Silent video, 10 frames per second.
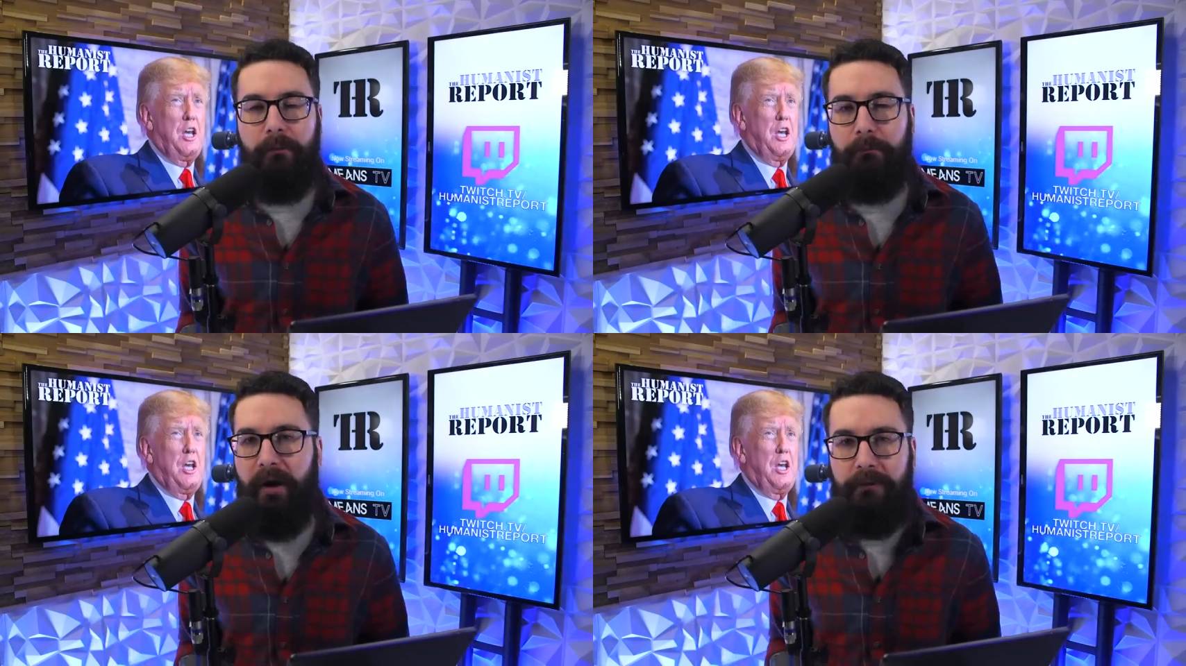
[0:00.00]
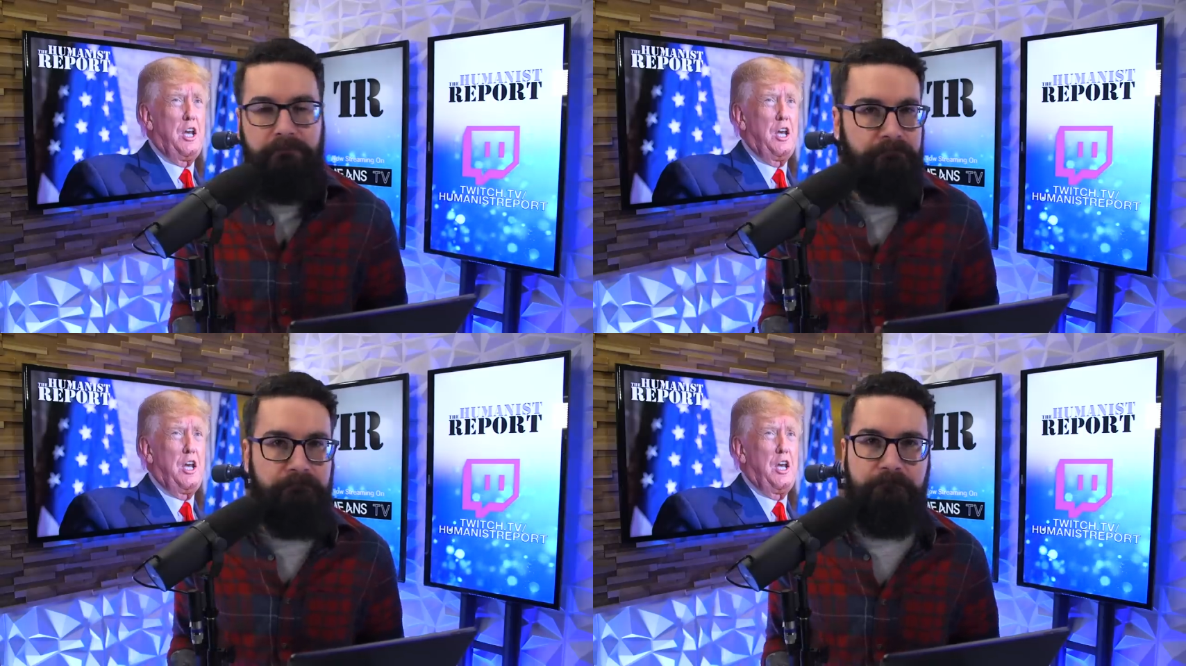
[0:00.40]

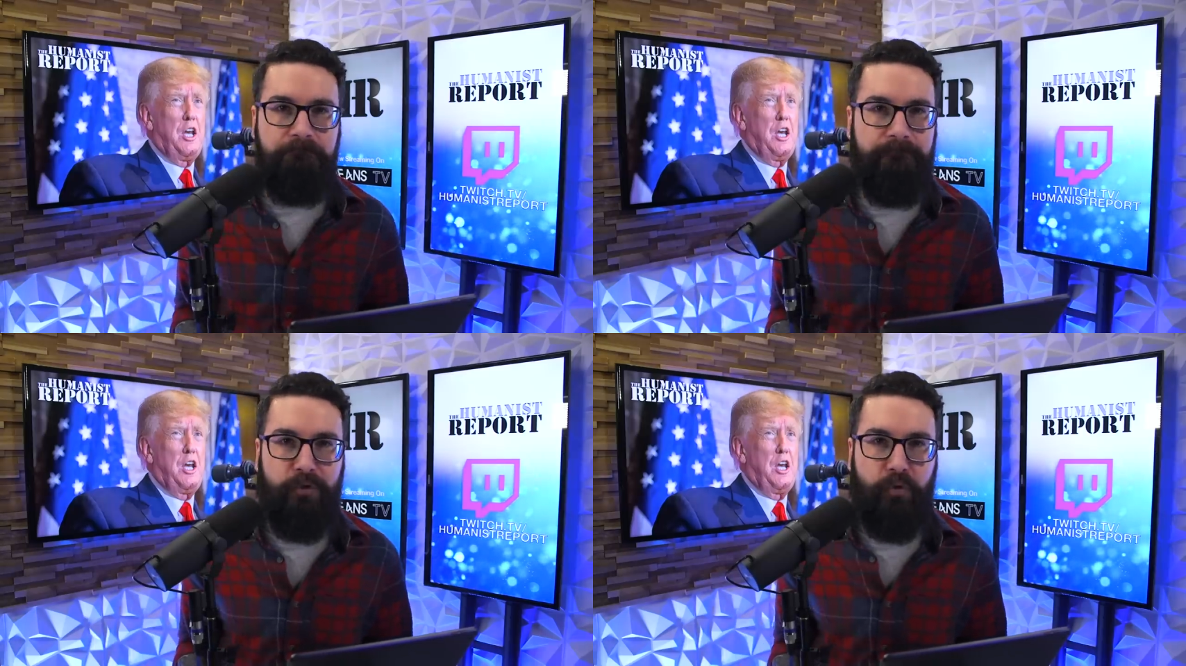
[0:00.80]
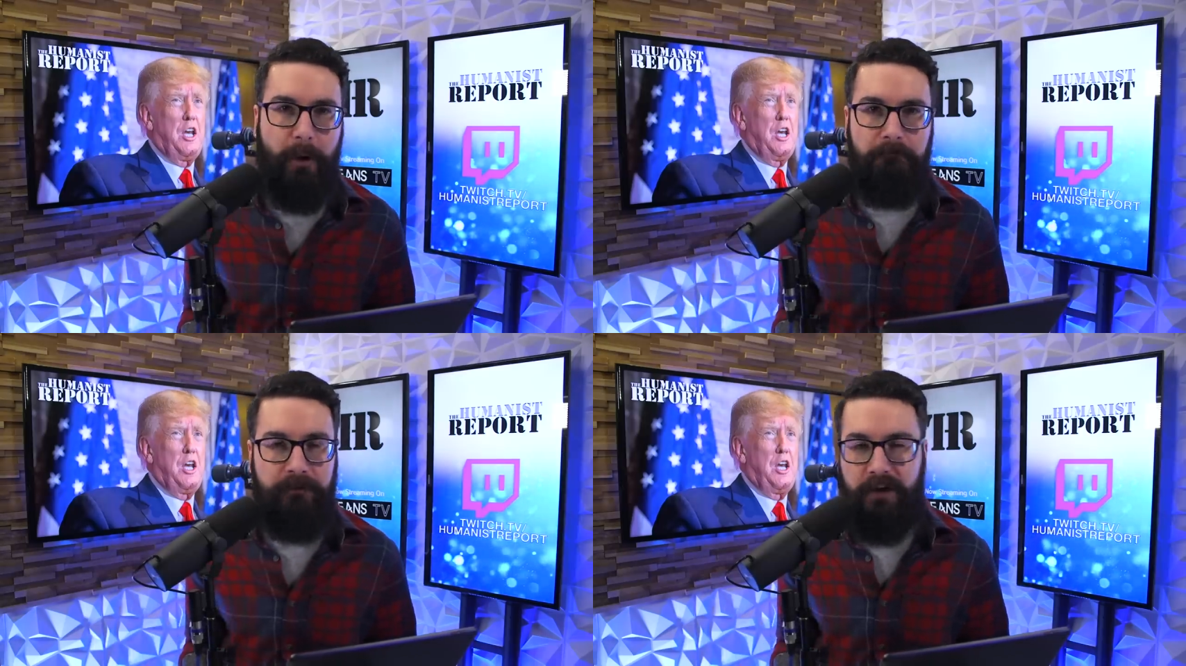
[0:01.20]
Speaker 1: But
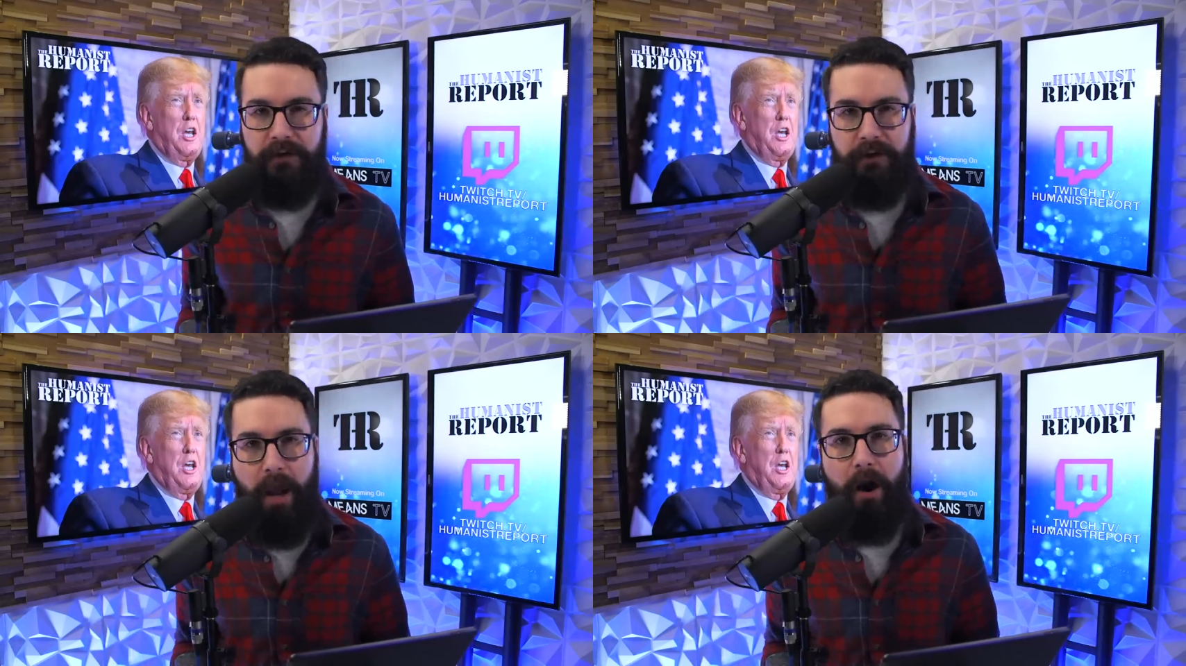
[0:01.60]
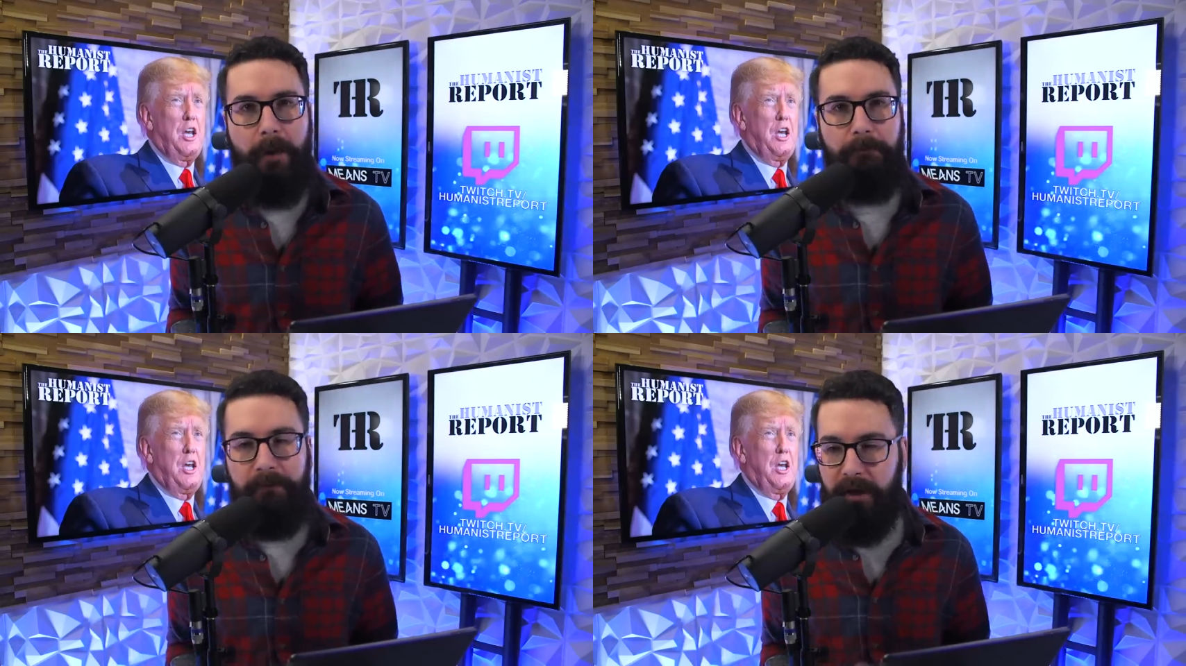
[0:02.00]
Trump doesn't
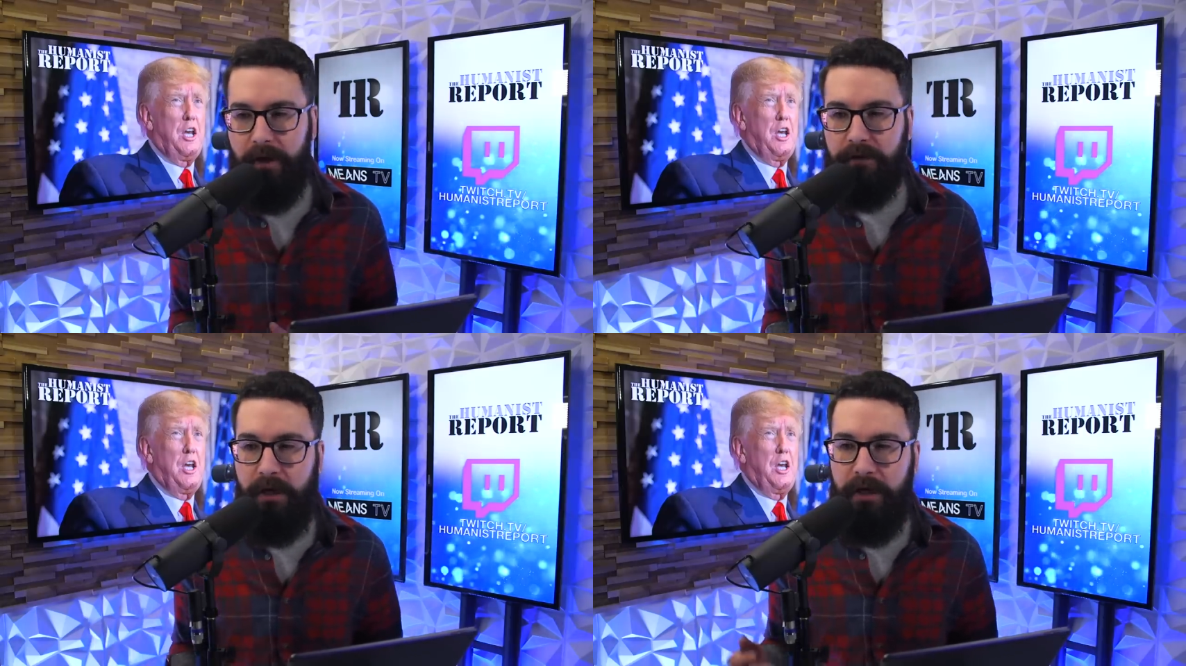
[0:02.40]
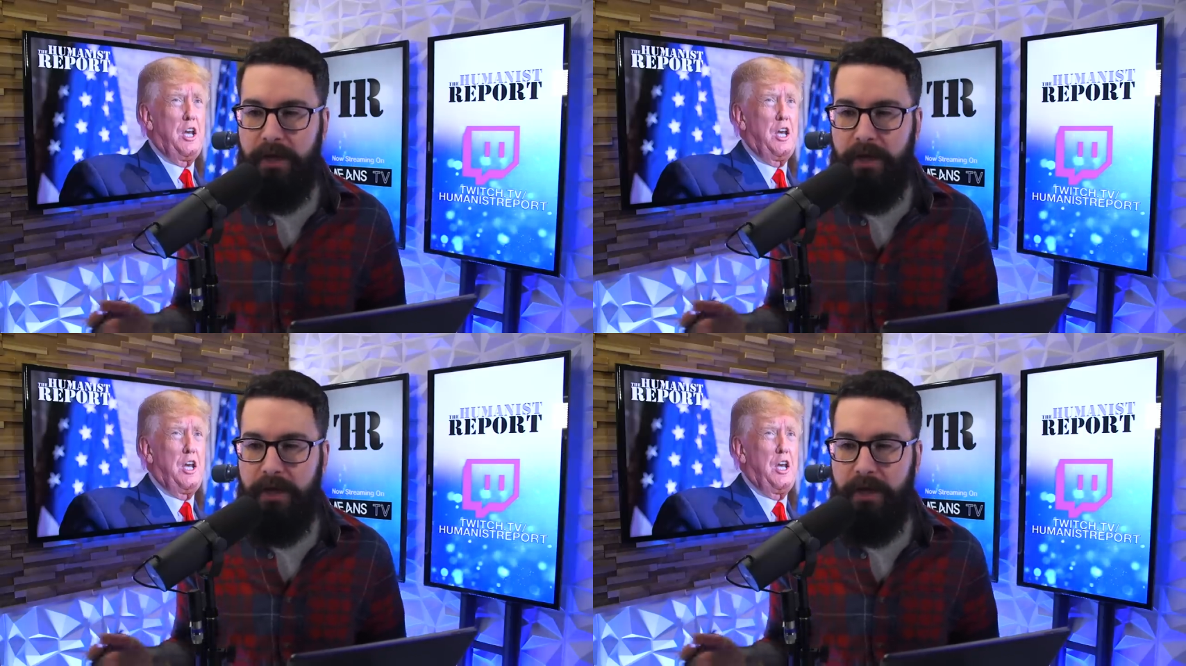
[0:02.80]
care because